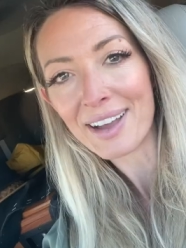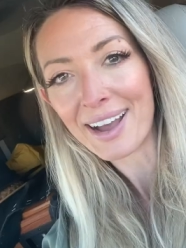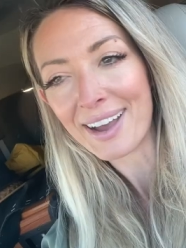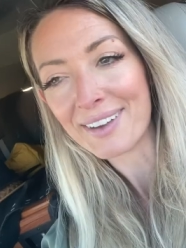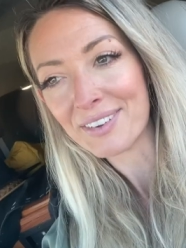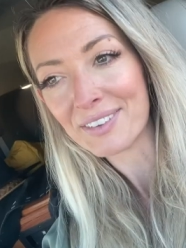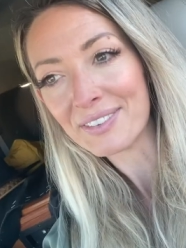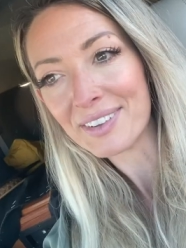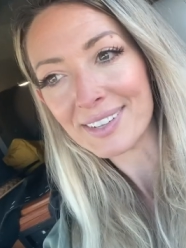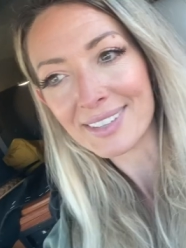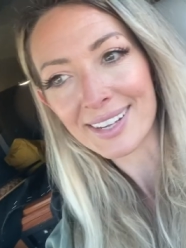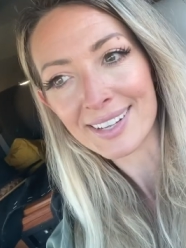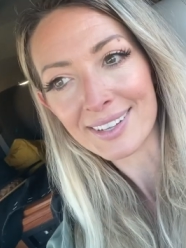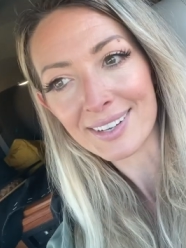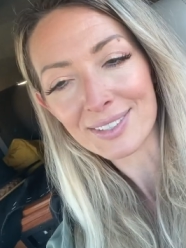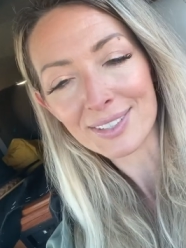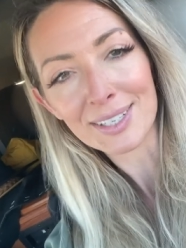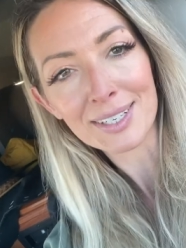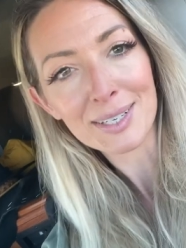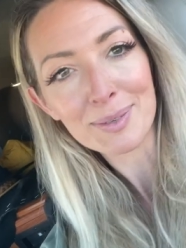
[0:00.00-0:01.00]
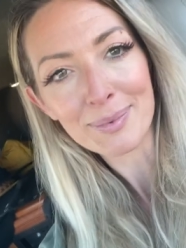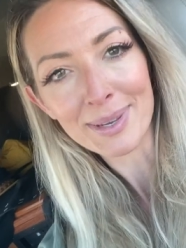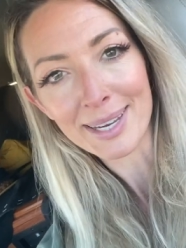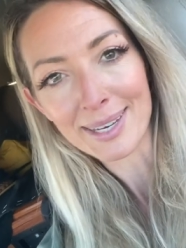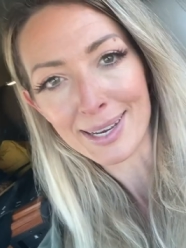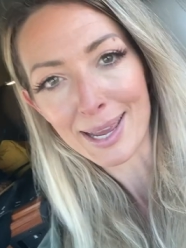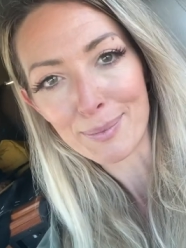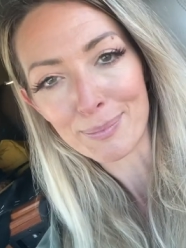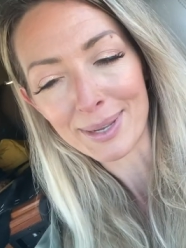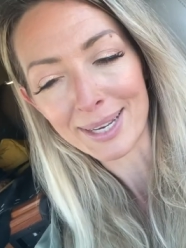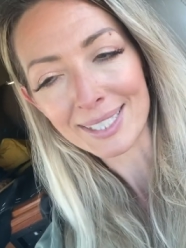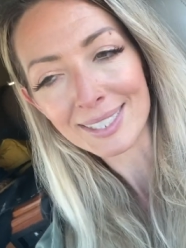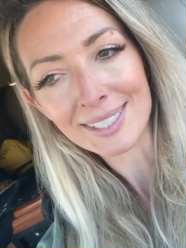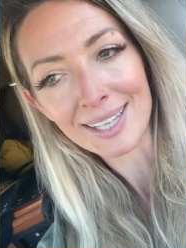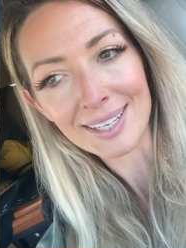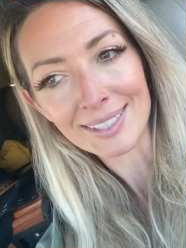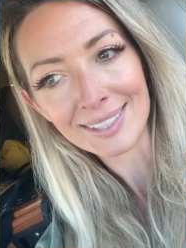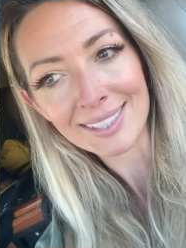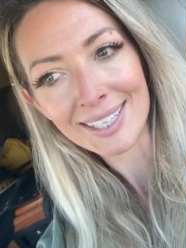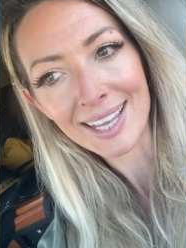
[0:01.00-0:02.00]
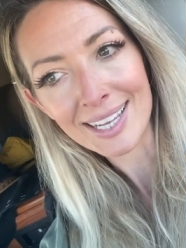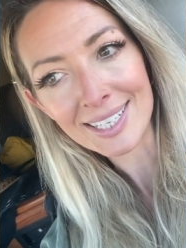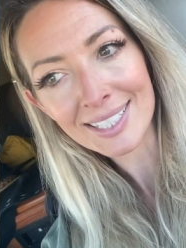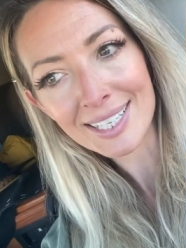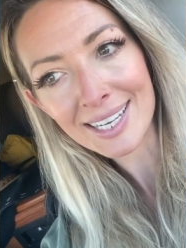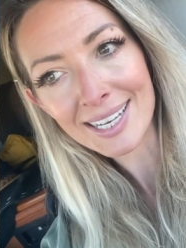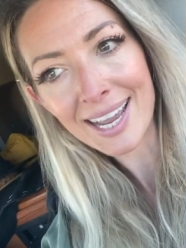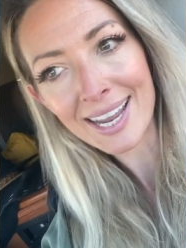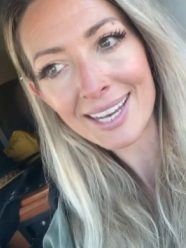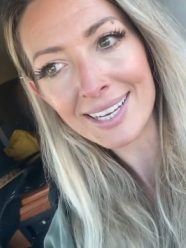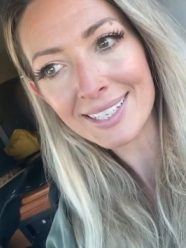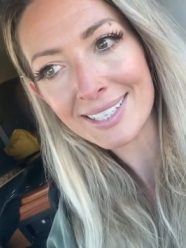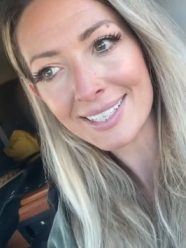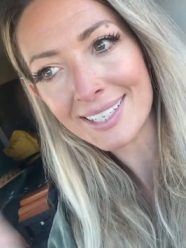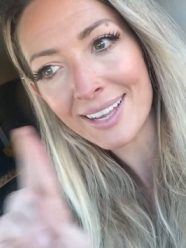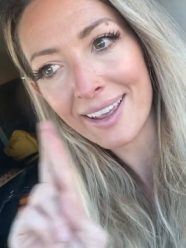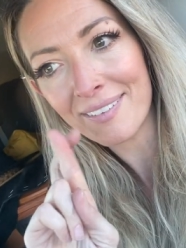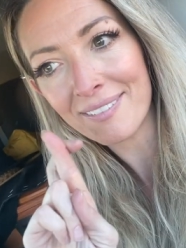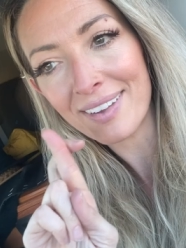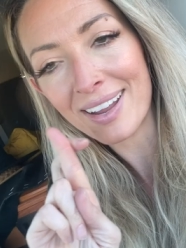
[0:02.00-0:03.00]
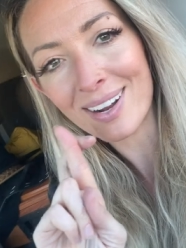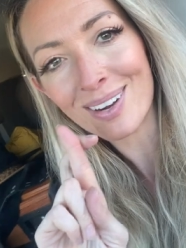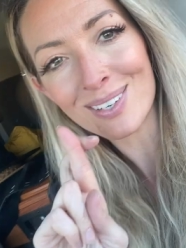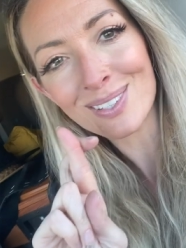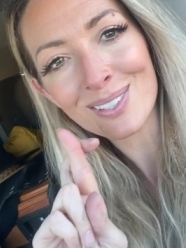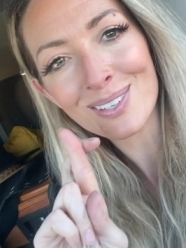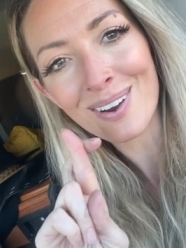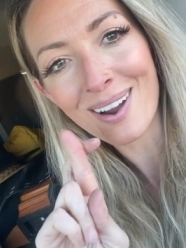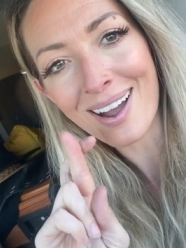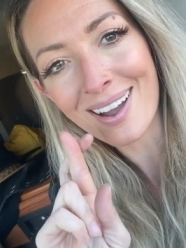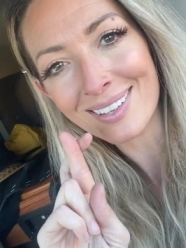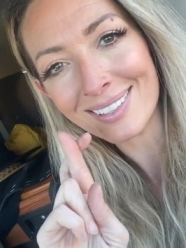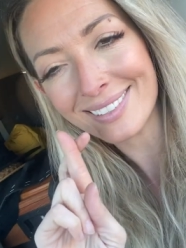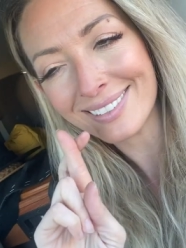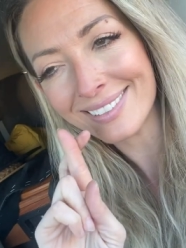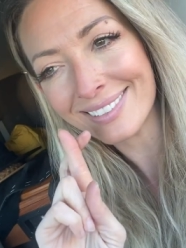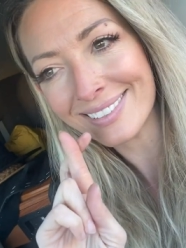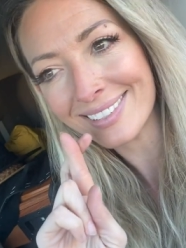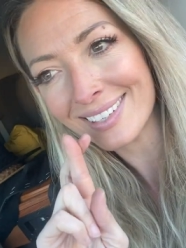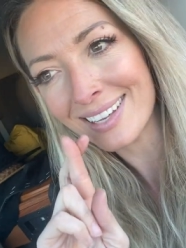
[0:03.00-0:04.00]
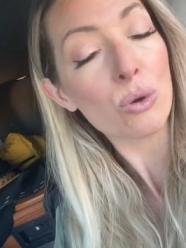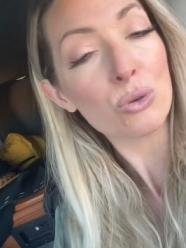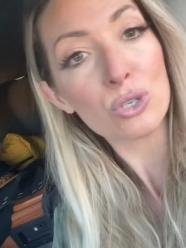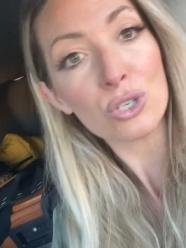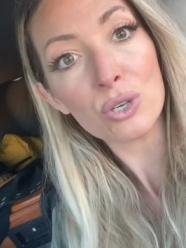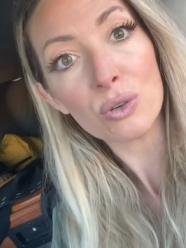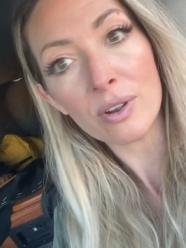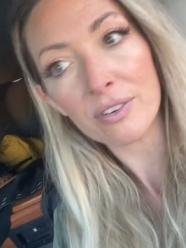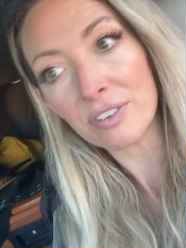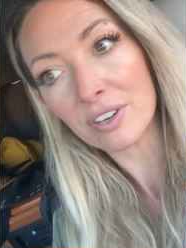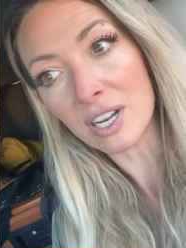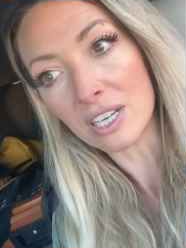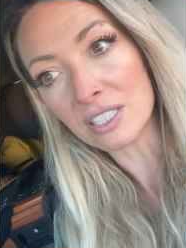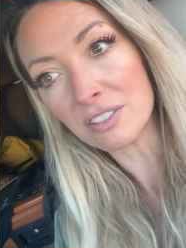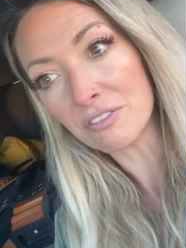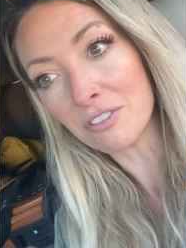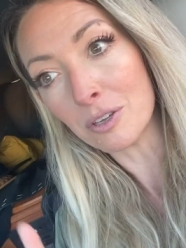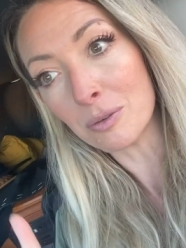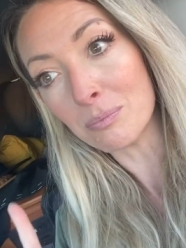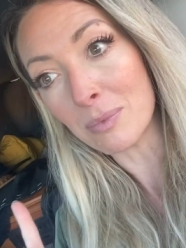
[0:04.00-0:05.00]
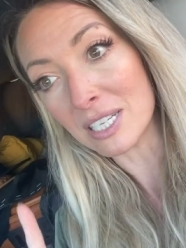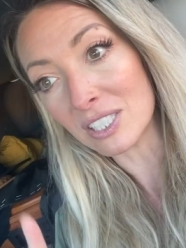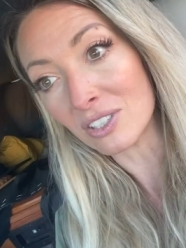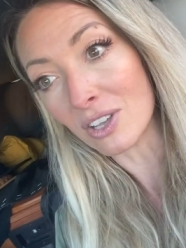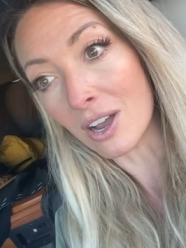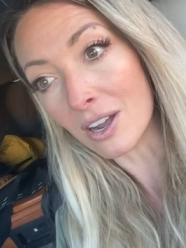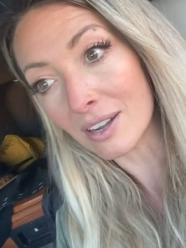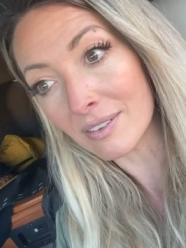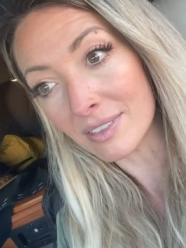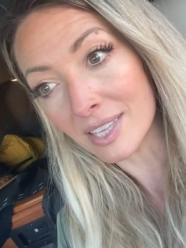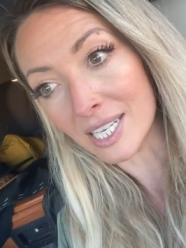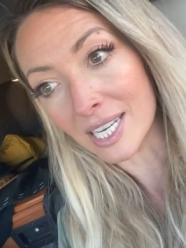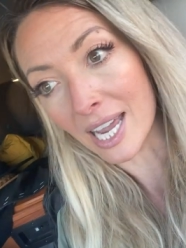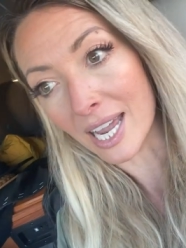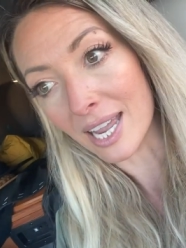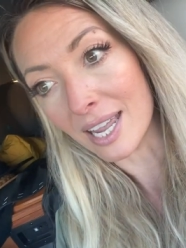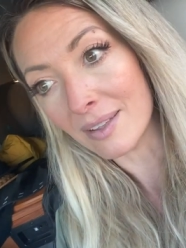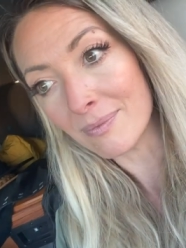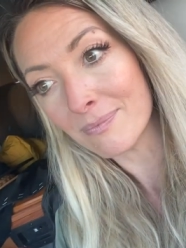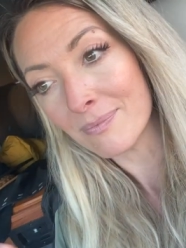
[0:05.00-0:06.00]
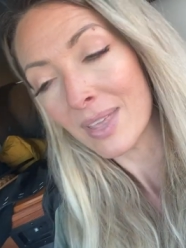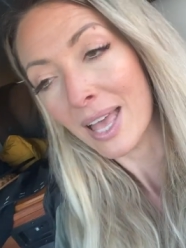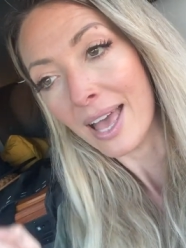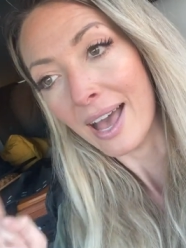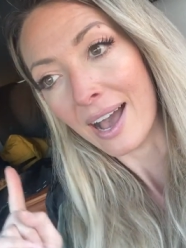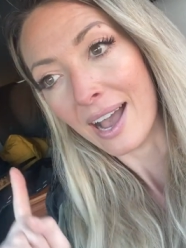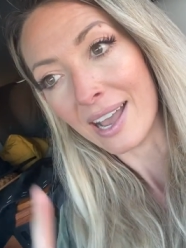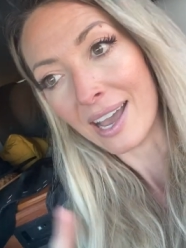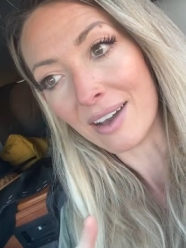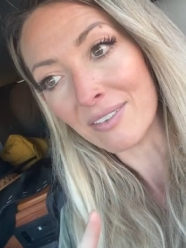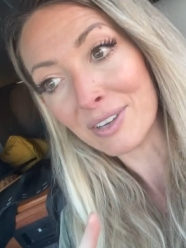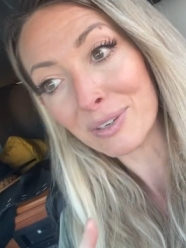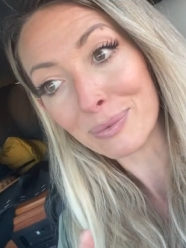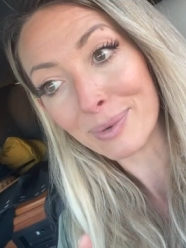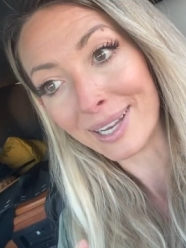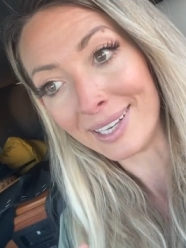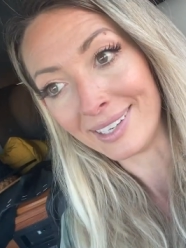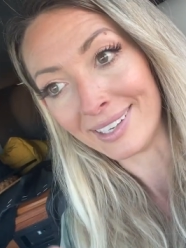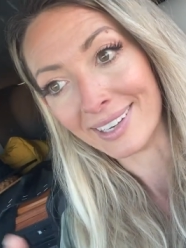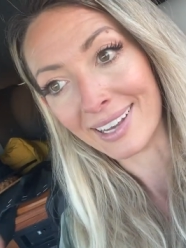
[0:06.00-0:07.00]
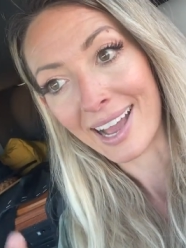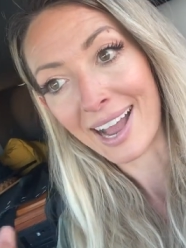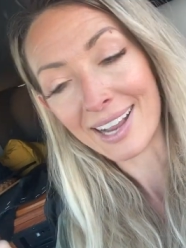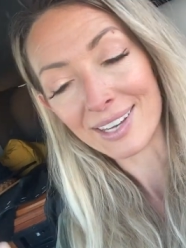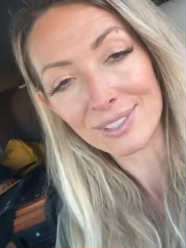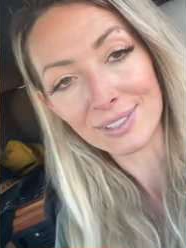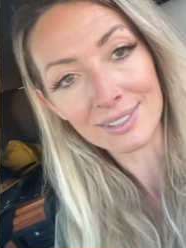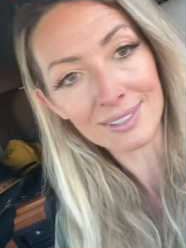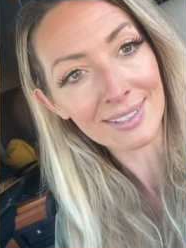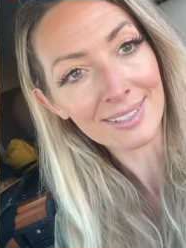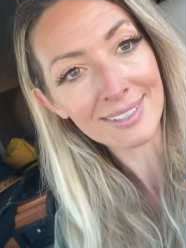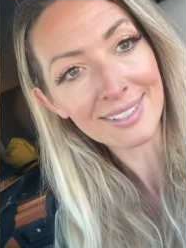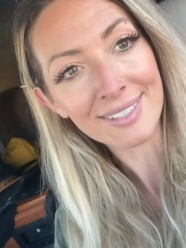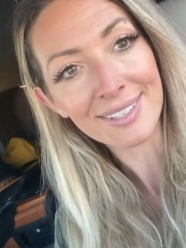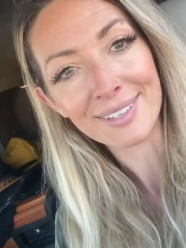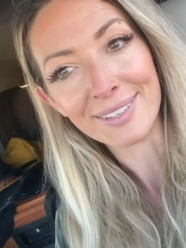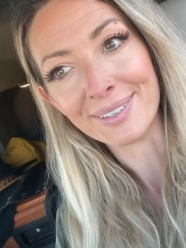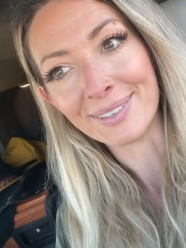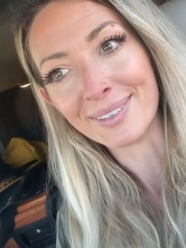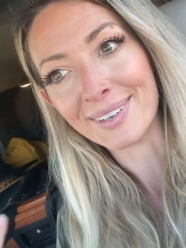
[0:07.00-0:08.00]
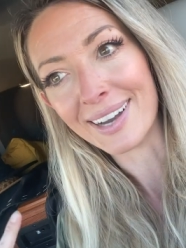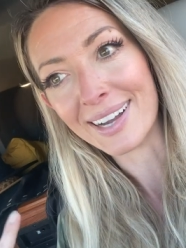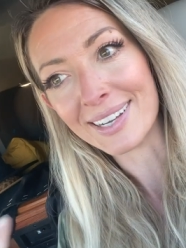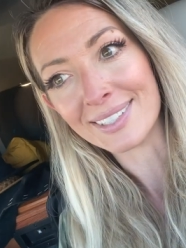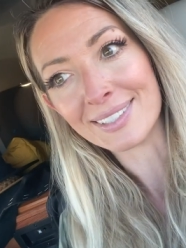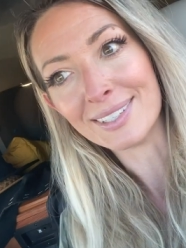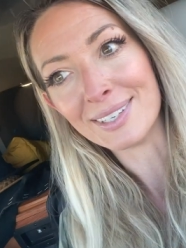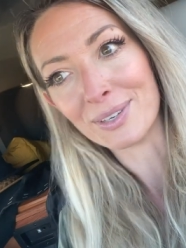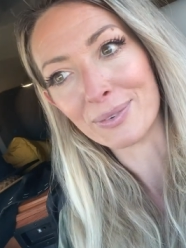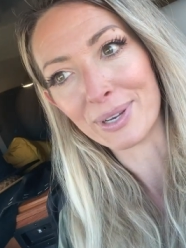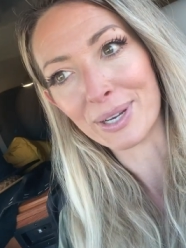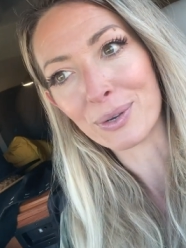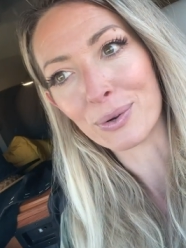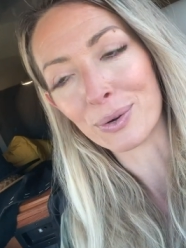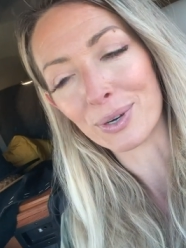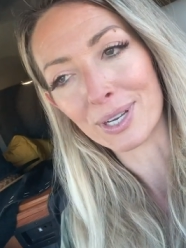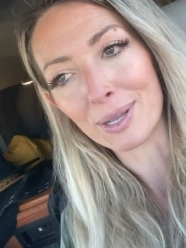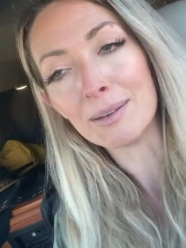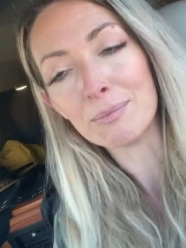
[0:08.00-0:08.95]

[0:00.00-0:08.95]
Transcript: I have a feeling there's gonna be an epic sunset tonight. Fingers crossed. Shoot, I forgot to film my song of the day. I have it written, I just need to, I just need to record it.